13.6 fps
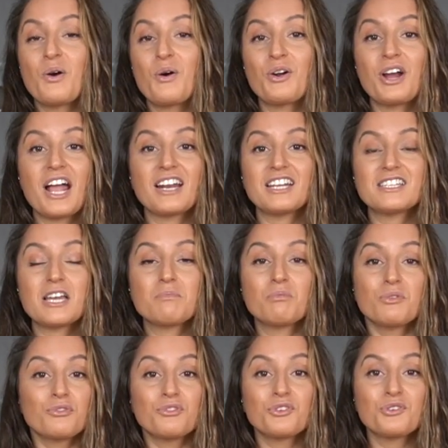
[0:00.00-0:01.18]
or any type of
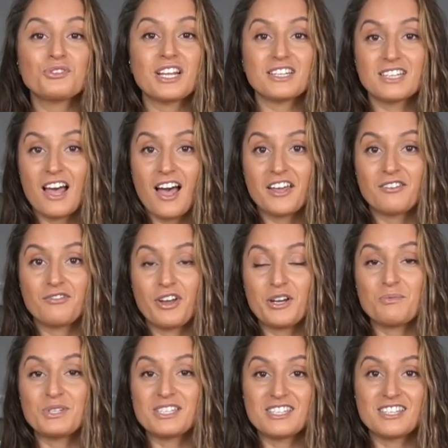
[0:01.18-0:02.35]
fruit that's high in
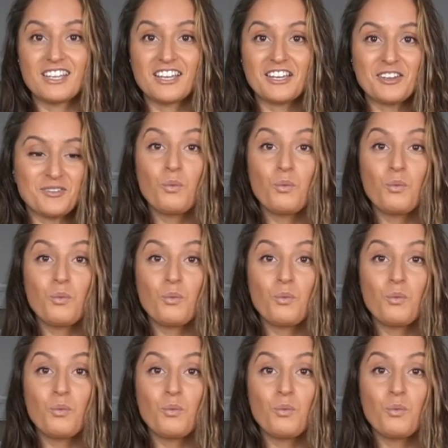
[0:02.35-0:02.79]
vitamin C.